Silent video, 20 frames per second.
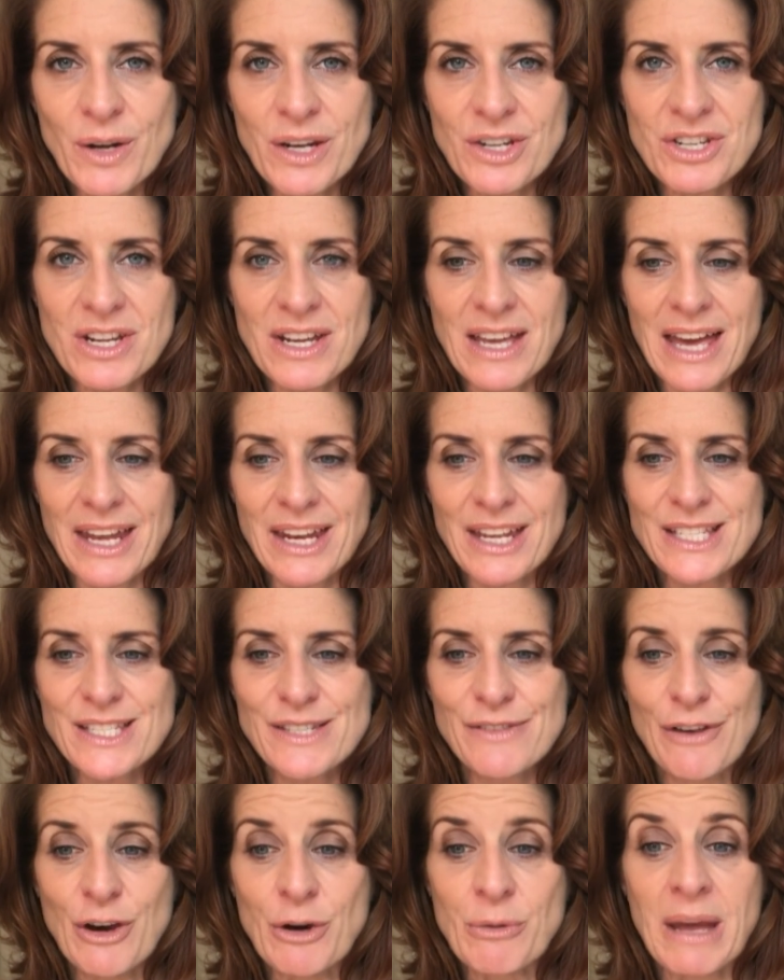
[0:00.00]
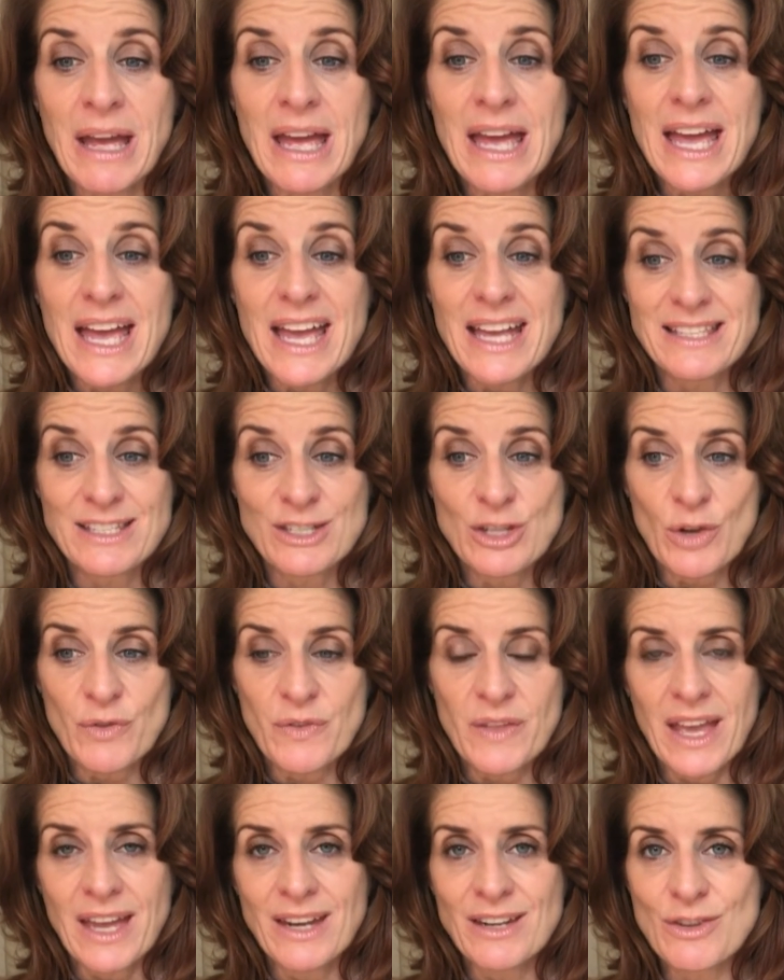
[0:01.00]
want to check out his film It's
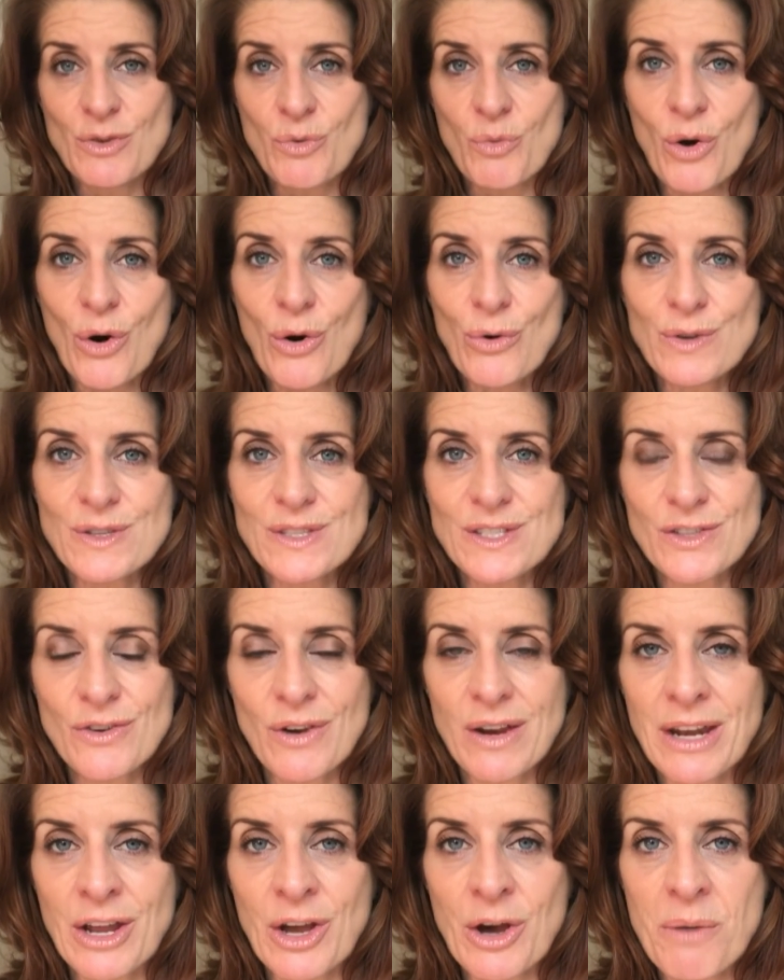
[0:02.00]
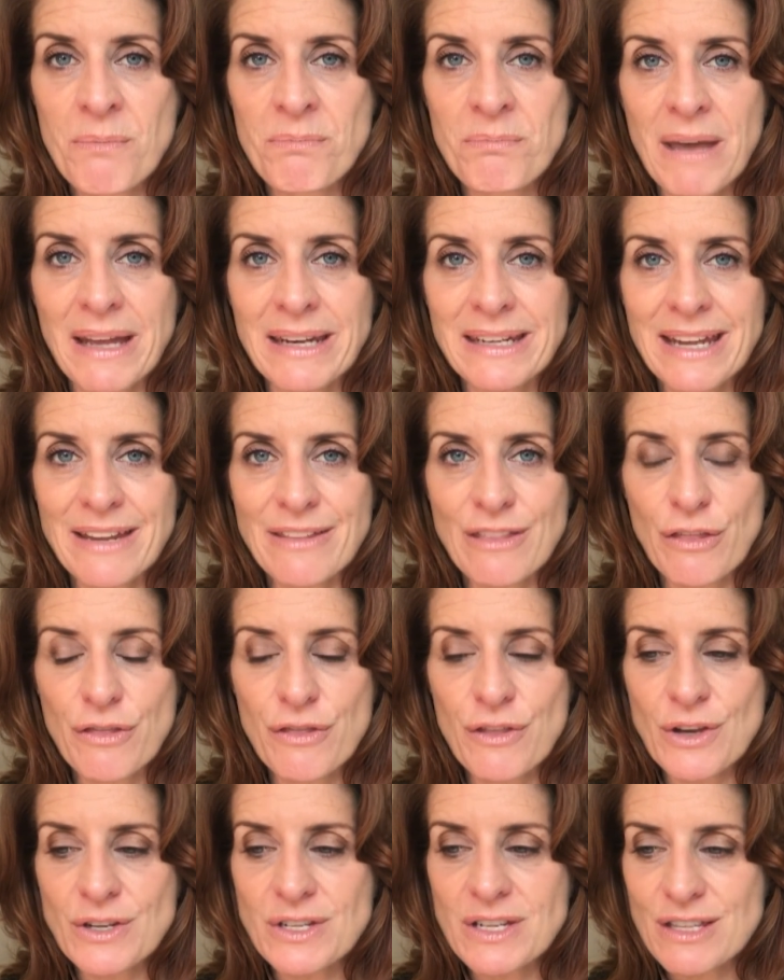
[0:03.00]
Not the End of the World. It's screening on Monday the
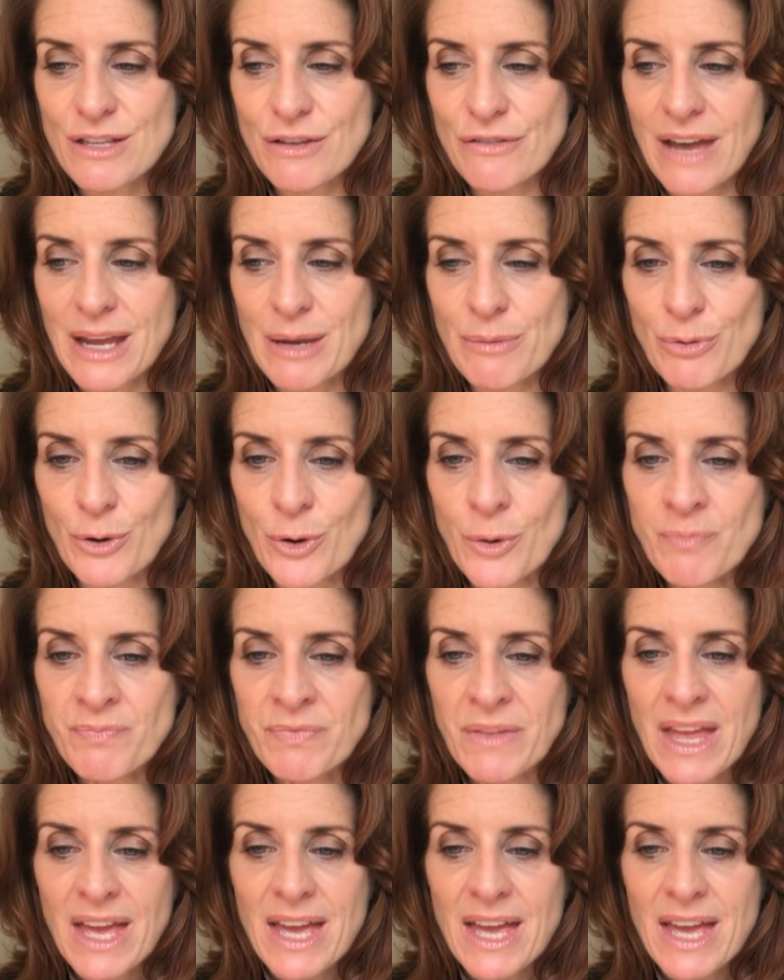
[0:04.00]
30th of April.